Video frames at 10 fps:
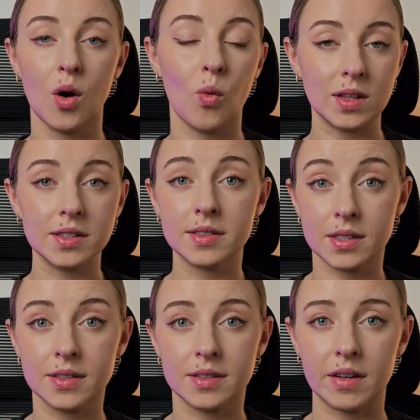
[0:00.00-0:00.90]
While this
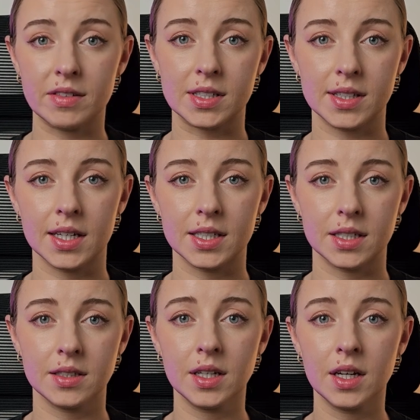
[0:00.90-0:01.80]
is
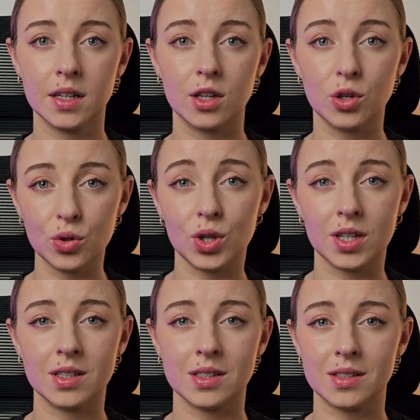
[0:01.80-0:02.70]
devastating, the good
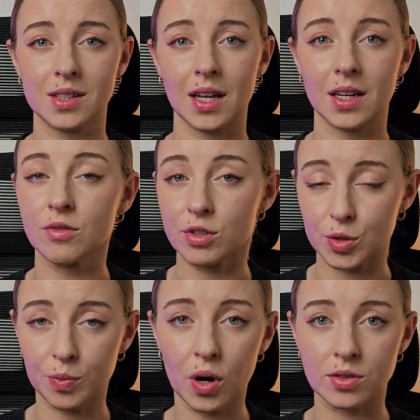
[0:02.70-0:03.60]
thing is that in
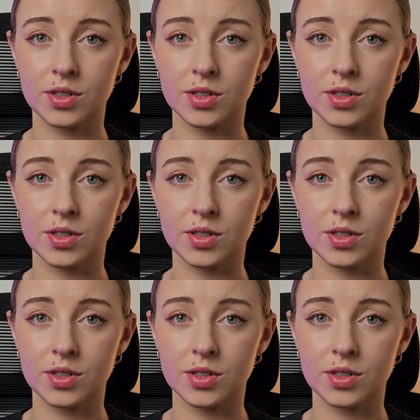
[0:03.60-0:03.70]
response,